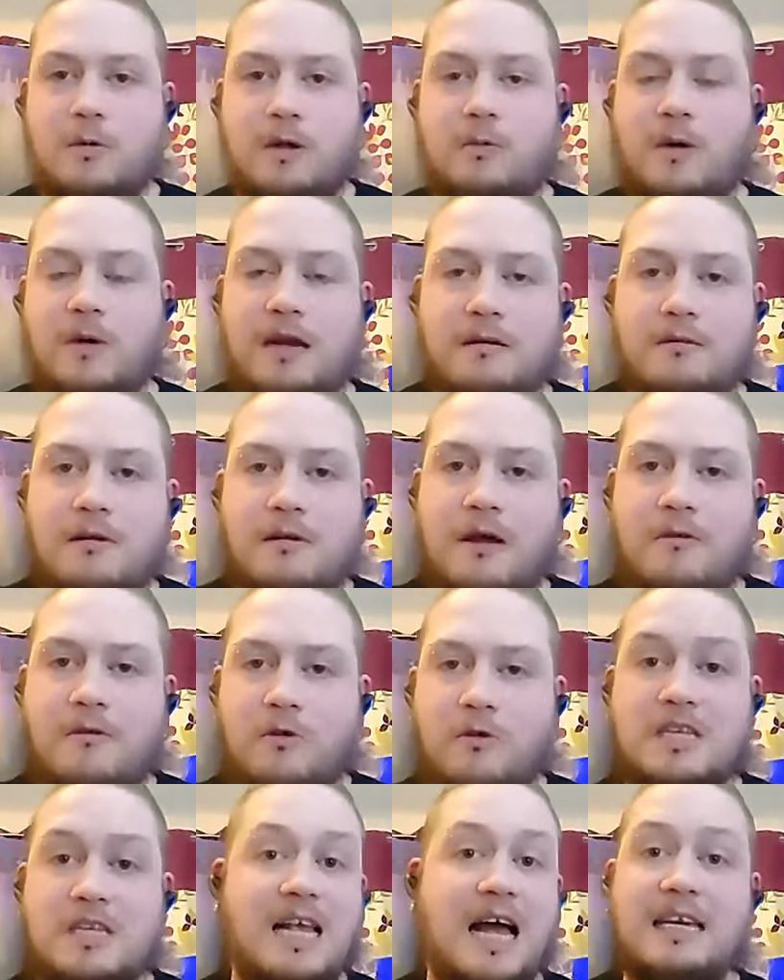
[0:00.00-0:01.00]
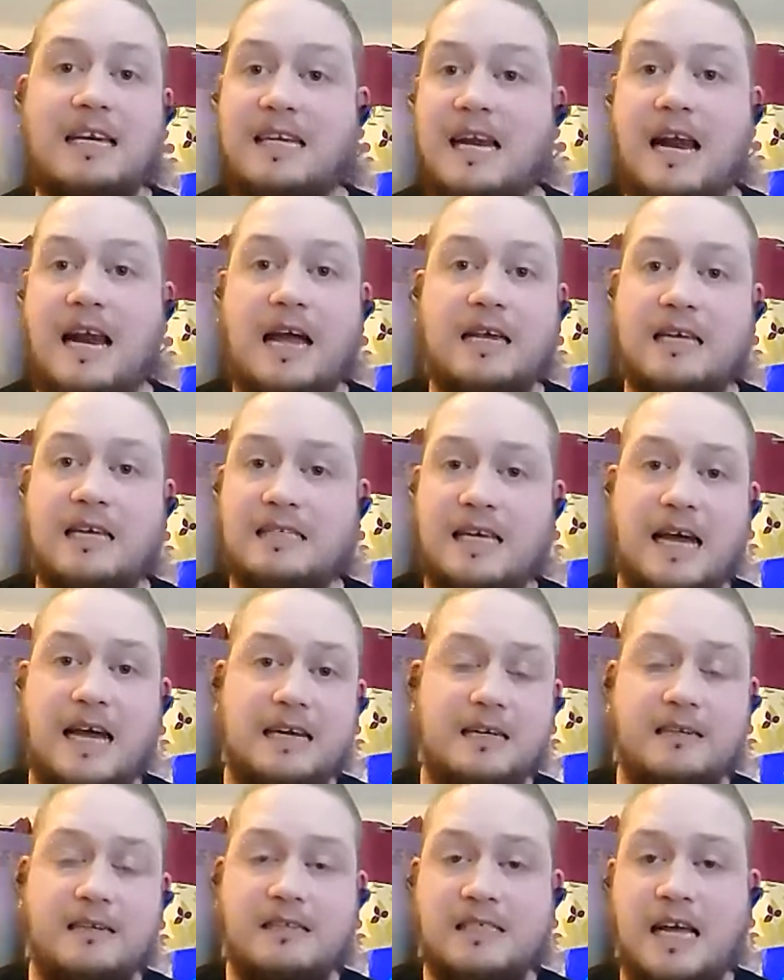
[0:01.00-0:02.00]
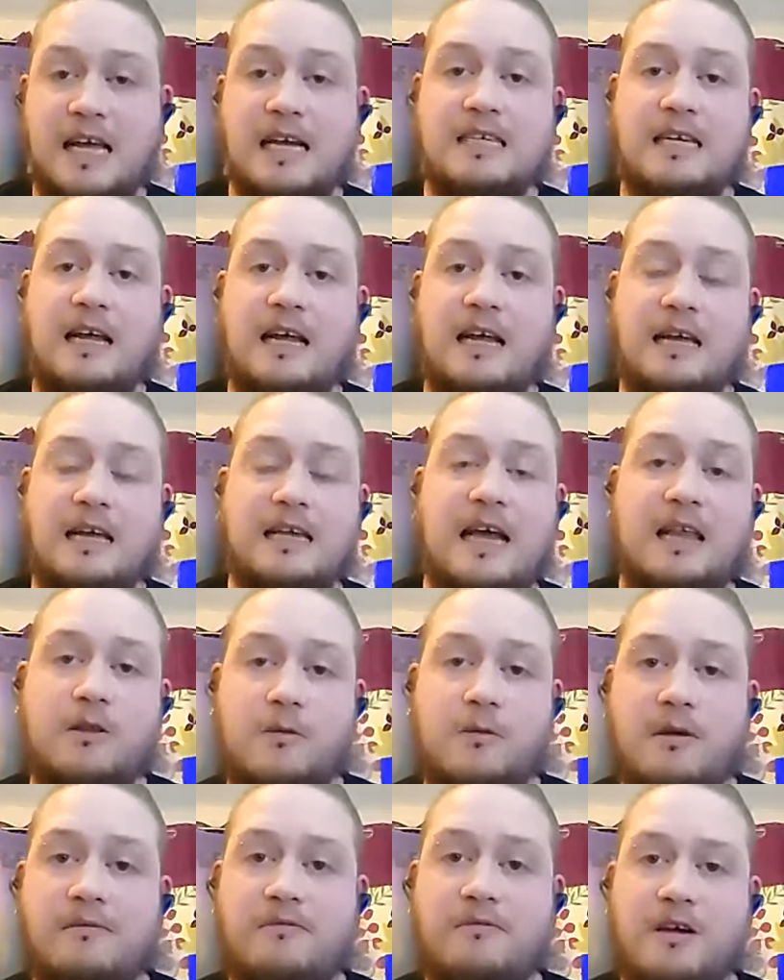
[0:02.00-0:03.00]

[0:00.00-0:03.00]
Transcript: we went every Saturday night because I had a Saturday night gathering